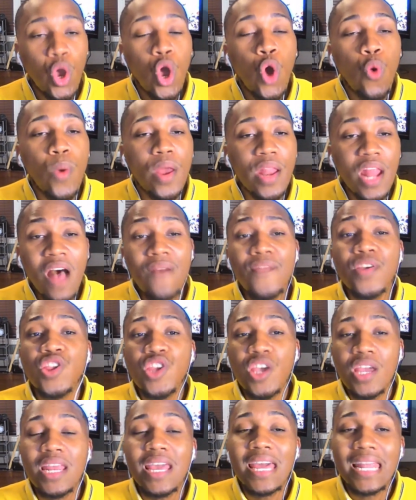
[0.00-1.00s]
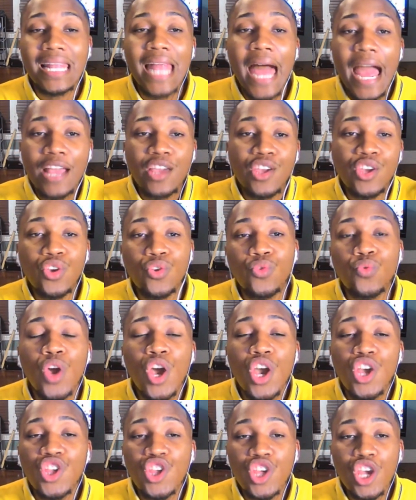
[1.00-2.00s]
Whenever she didn't like you,
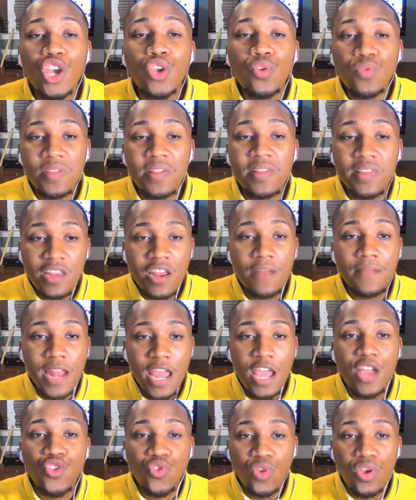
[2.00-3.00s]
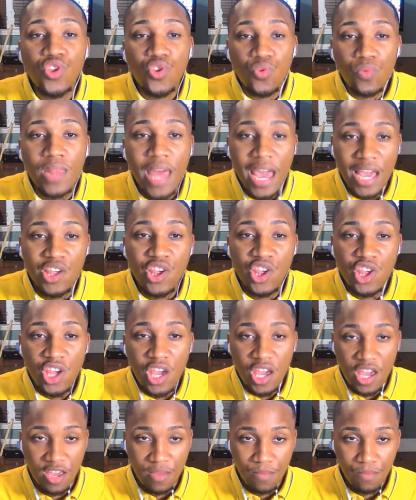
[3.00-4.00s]
she used to sit up there and treat you like
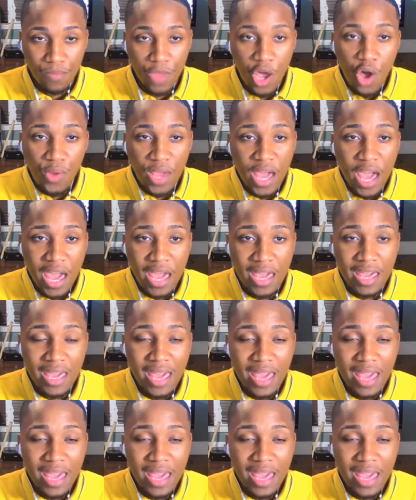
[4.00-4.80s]
shit. Okay?